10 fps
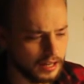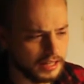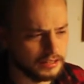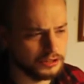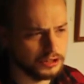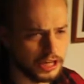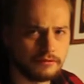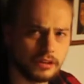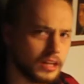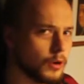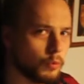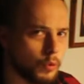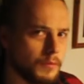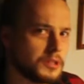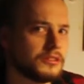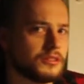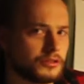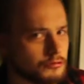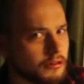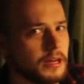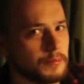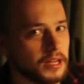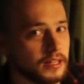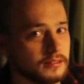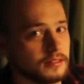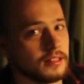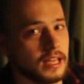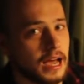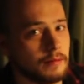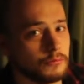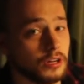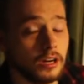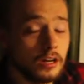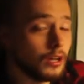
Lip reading: it's generally a woman screaming into the camera.